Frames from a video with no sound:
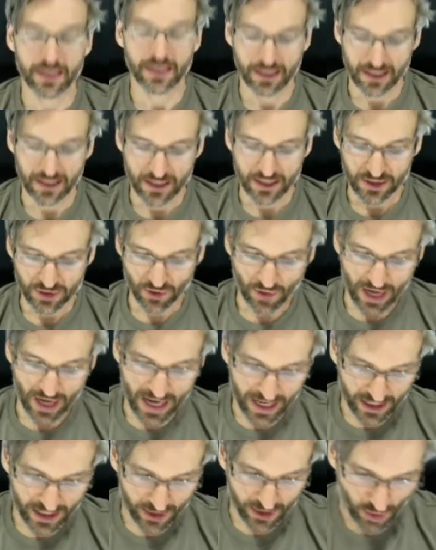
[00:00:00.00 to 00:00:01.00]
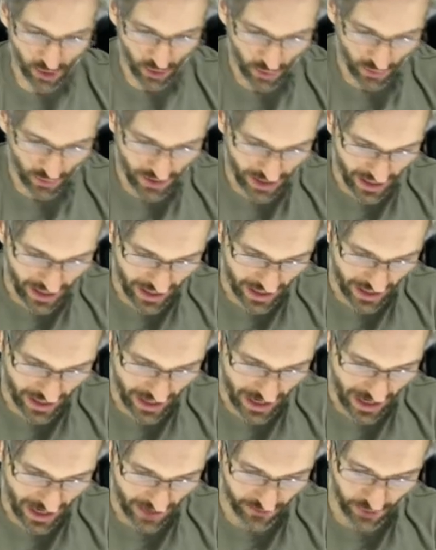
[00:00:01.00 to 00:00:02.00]
So I know that I
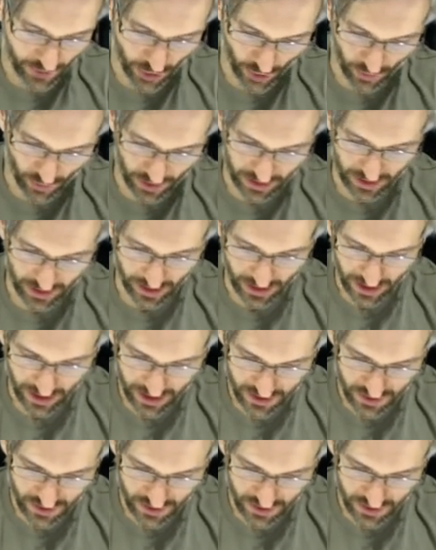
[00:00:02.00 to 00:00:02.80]
have currently,